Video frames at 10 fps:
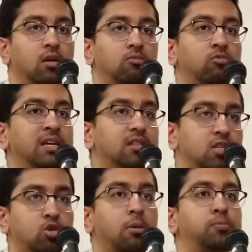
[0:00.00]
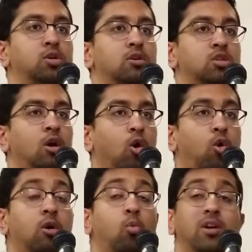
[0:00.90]
read the scriptures,
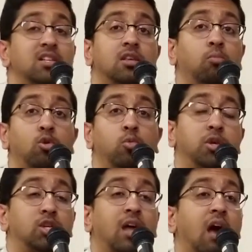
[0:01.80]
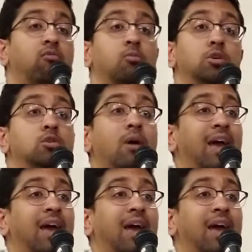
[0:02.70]
or what is the mood we should have when we do